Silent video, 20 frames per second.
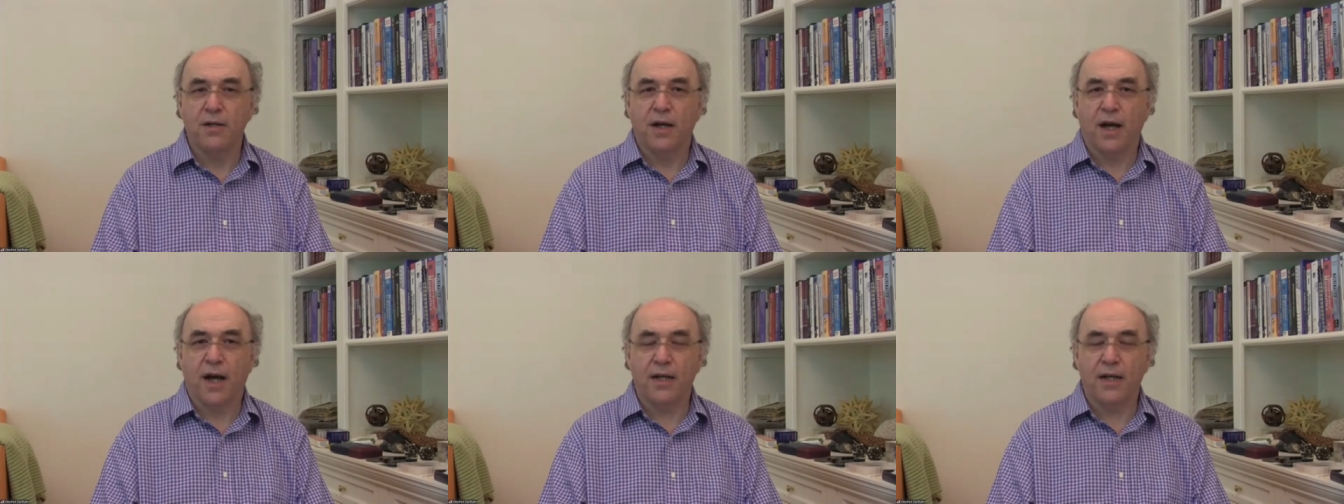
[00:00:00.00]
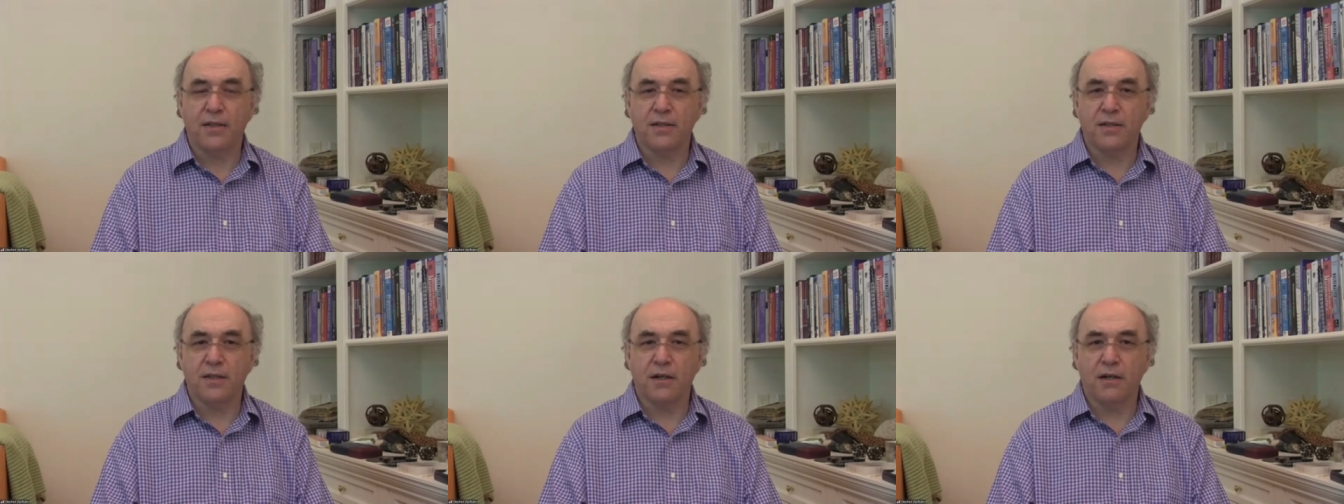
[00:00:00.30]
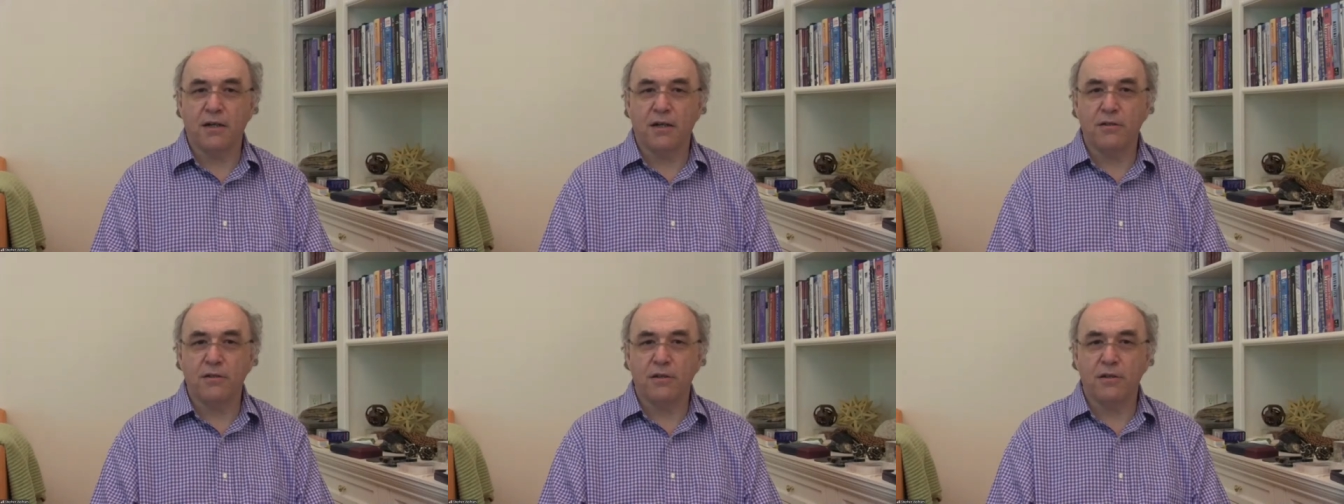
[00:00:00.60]
And,
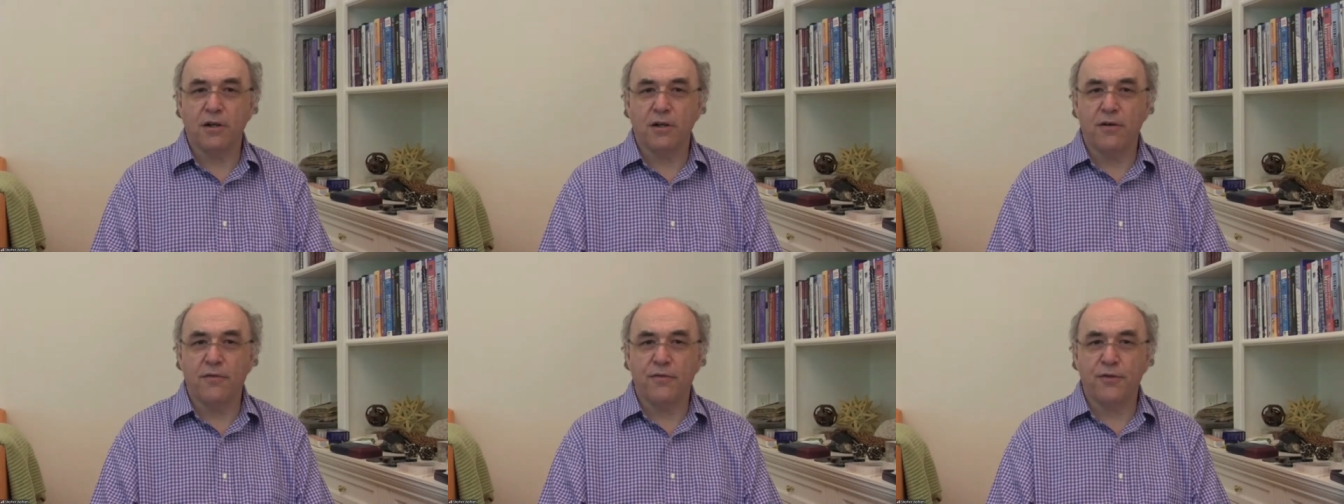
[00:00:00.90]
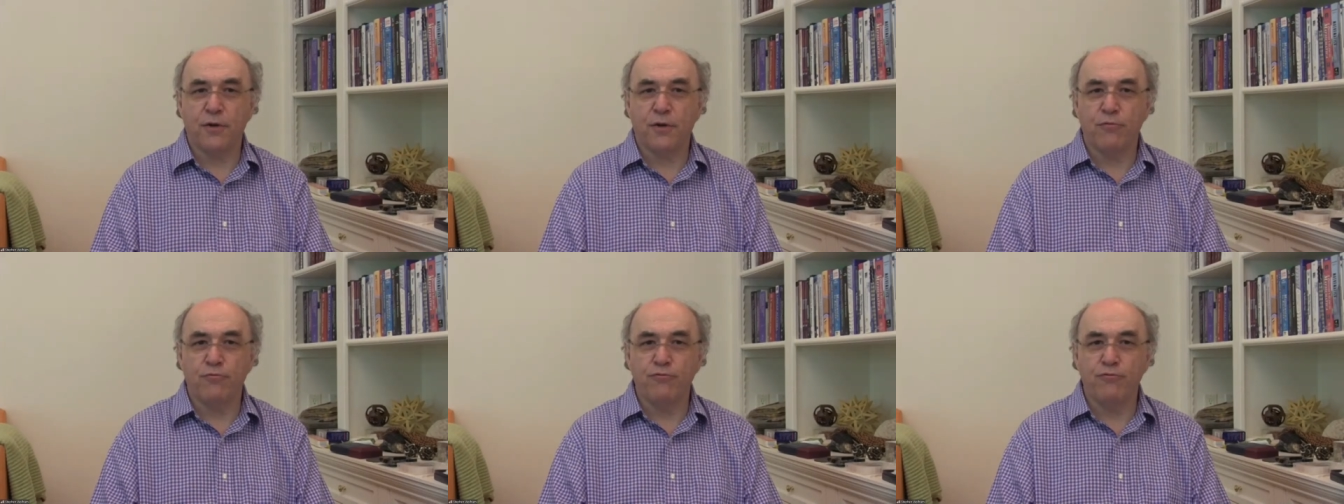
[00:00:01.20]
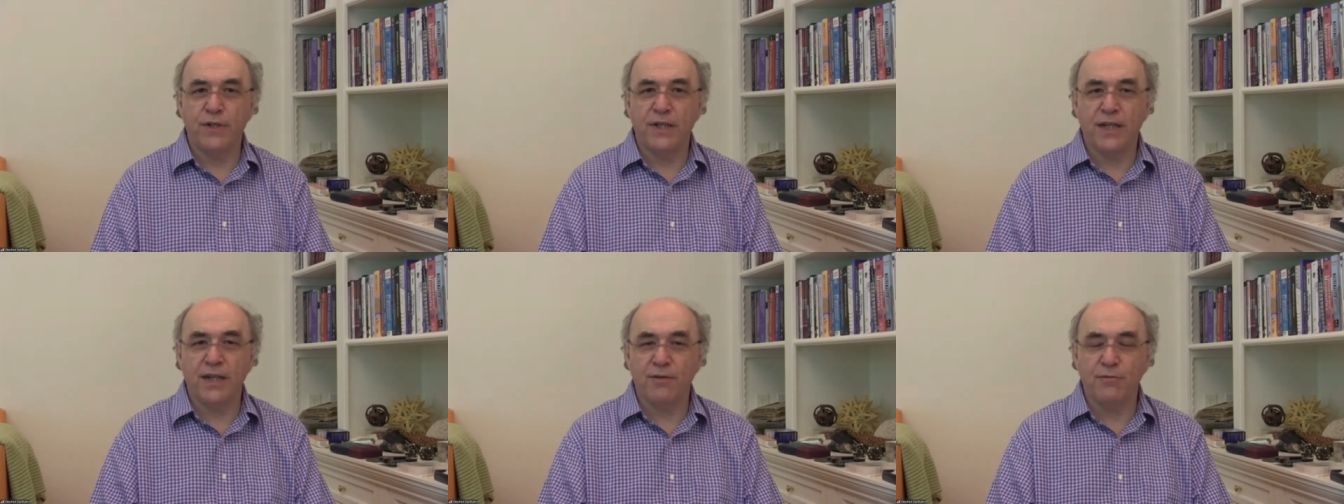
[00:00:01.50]
you know, if you're
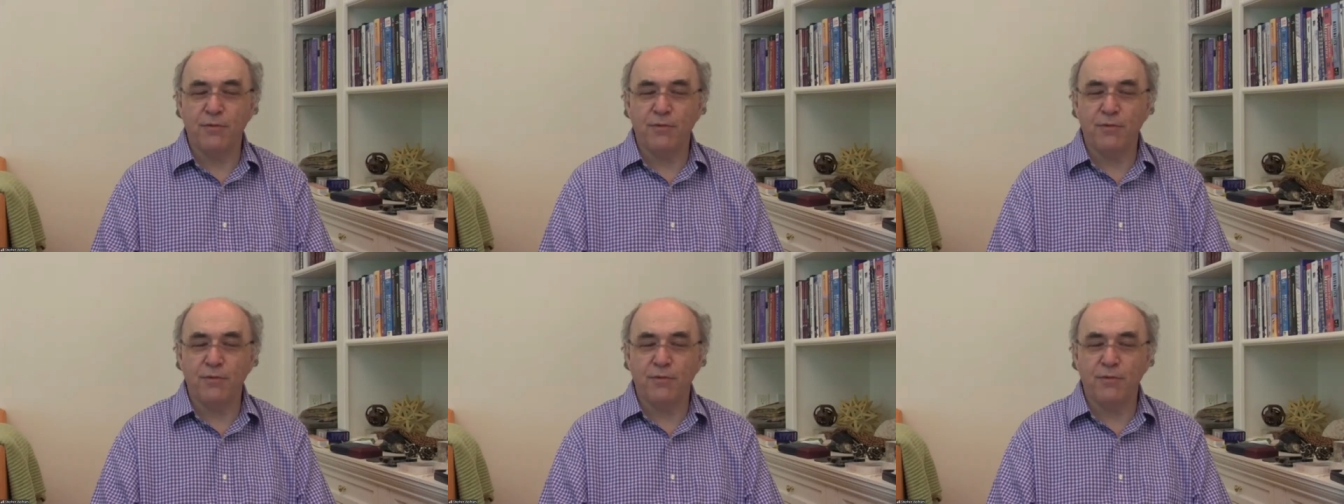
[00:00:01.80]
really,